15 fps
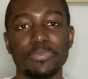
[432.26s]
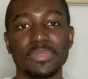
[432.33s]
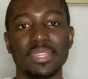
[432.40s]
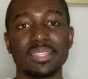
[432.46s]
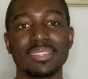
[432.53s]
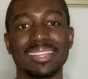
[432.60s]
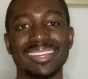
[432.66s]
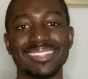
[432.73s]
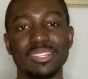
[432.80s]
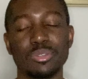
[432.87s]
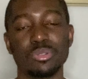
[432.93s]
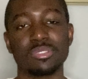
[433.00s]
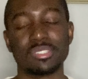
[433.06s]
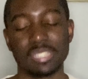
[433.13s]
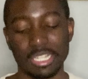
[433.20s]
that
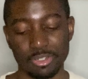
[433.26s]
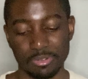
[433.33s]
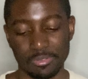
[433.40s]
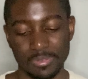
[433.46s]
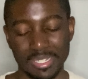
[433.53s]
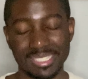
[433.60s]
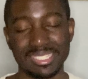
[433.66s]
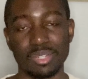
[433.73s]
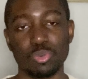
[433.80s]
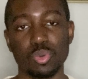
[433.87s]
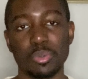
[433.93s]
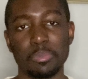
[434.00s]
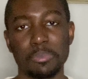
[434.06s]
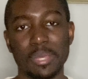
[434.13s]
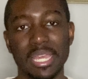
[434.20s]
good sacrifice that
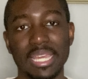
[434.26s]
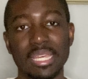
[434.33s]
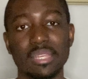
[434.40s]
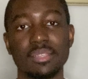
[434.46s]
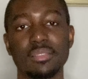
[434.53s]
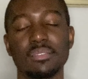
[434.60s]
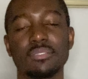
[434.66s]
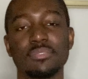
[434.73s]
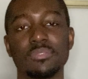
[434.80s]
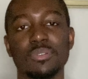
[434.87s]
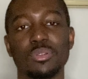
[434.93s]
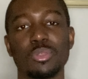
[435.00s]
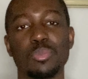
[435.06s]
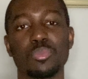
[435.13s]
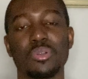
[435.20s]
would pay for
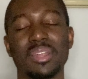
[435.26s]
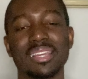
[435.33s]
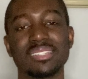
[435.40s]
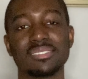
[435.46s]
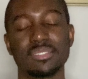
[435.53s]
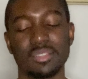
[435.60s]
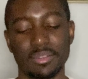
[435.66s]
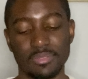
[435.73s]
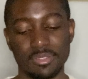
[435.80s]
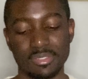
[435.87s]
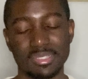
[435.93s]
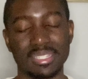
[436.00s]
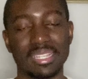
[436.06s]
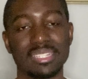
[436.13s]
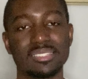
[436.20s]
the price of the
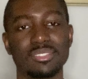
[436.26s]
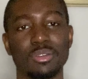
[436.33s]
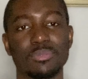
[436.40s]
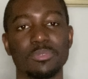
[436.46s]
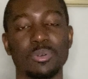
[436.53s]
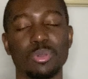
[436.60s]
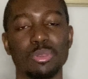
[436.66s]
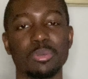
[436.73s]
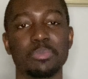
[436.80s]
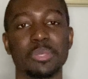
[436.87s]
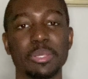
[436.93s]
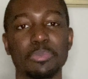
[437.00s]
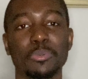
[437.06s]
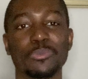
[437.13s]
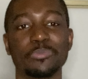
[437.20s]
sins of all the
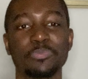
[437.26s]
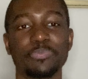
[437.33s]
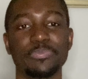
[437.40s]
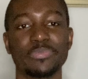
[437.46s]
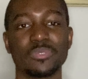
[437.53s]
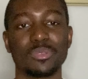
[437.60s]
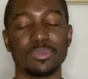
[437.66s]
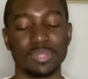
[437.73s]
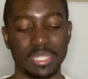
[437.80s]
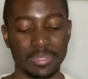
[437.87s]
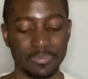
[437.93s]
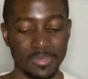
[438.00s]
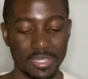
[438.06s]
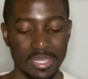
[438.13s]
people, okay?